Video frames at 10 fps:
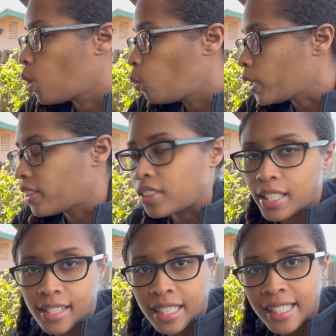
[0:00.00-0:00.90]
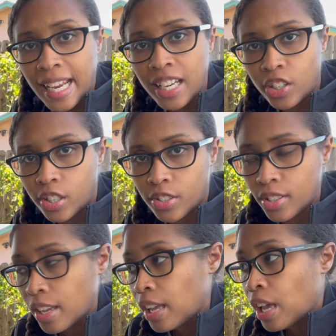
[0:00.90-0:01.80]
with these containers,
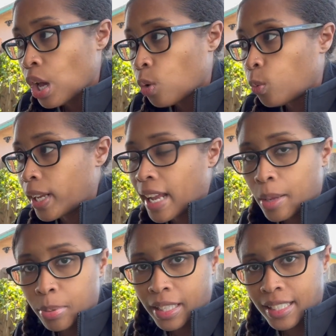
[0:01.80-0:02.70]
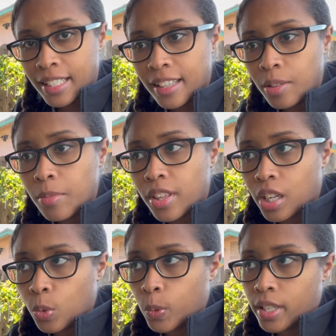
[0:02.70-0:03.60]
when I planted them,
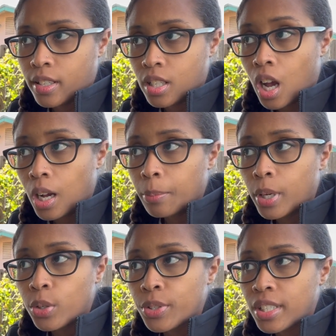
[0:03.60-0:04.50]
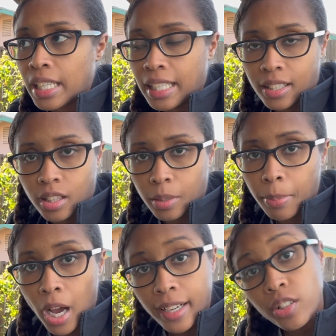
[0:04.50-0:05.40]
there was compost in the
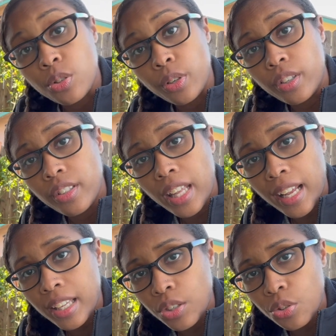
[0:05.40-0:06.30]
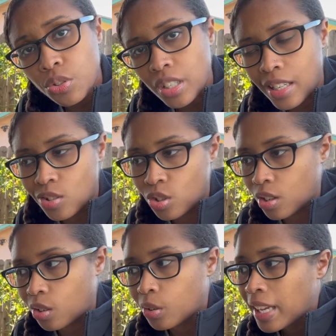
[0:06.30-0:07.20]
potting soil that I used, and
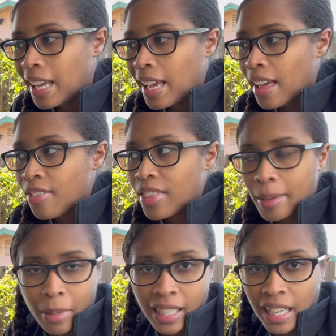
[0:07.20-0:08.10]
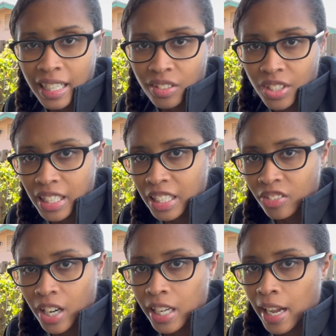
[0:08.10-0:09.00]
so they might not even need it
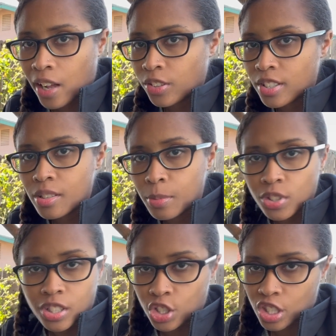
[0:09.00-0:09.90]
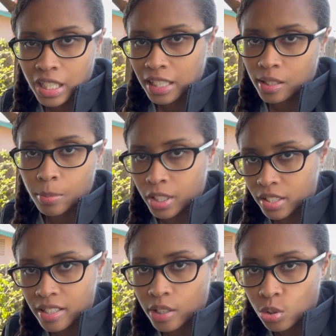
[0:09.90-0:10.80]
right now. This is mostly just to get them on the
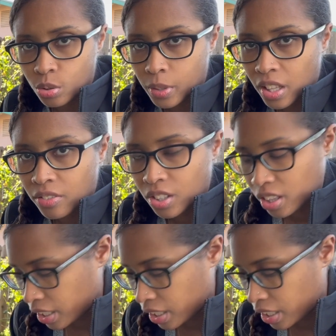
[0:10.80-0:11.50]
schedule with everything